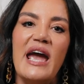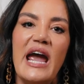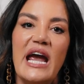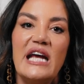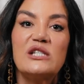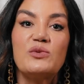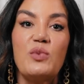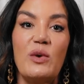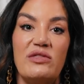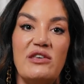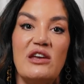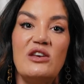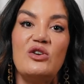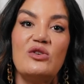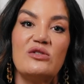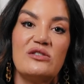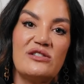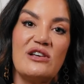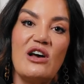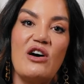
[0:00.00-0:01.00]
it's within
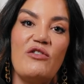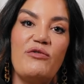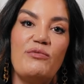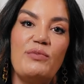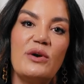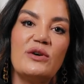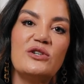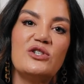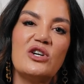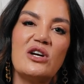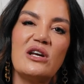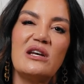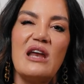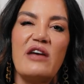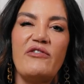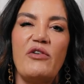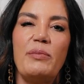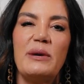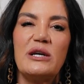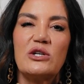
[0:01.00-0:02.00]
yourself because you can
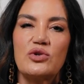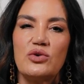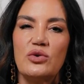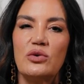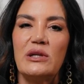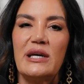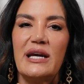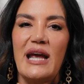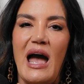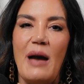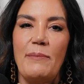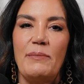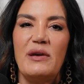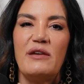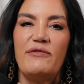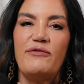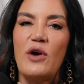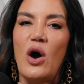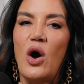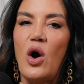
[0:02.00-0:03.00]
never be truly happy
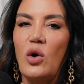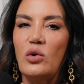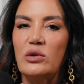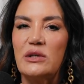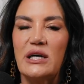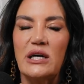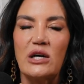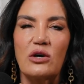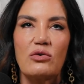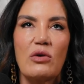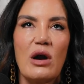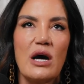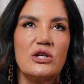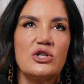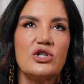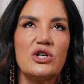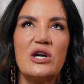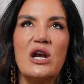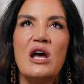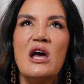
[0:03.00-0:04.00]
if you're holding a
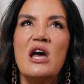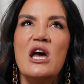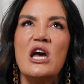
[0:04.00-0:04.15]
grudge and,